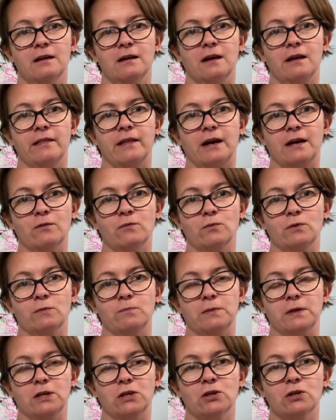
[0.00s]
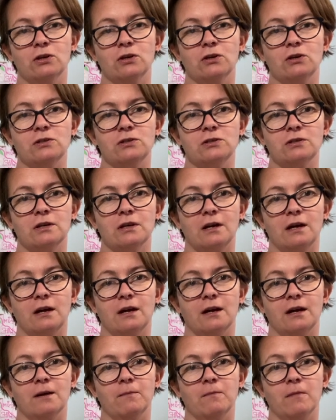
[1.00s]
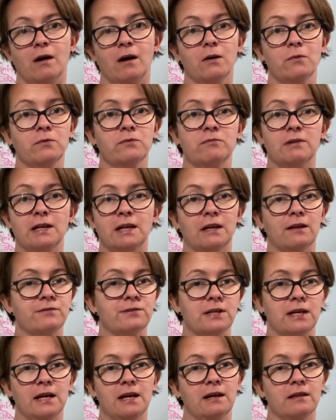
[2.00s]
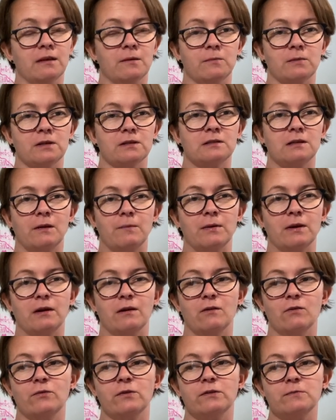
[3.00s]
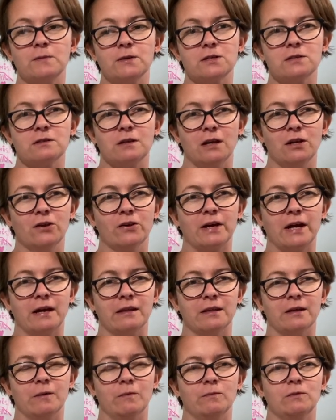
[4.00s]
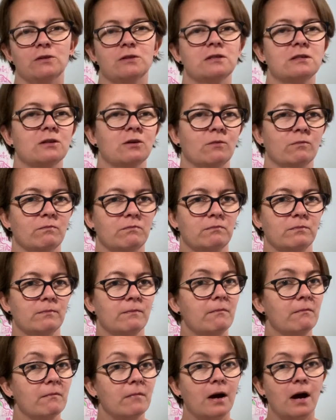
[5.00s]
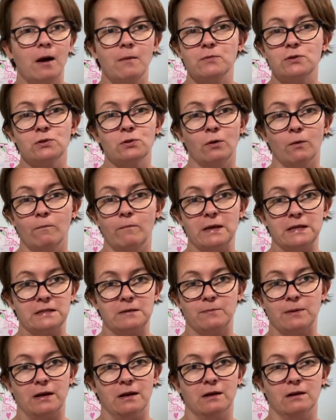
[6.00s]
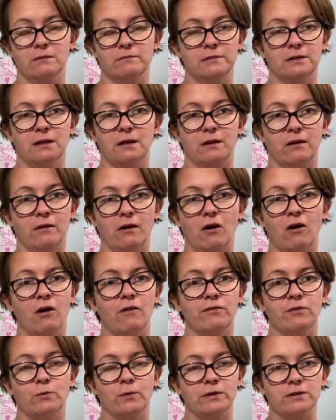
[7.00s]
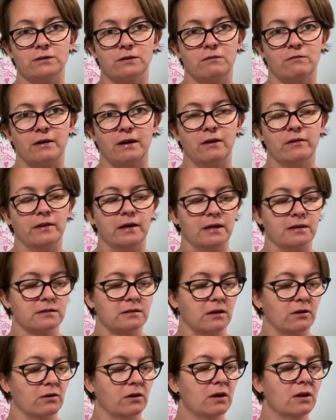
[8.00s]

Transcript: that would be good. Um, I would really love to hear them because I mean, I, as much as I look at them, you still I'm sure miss about you know half the ones that are out there. So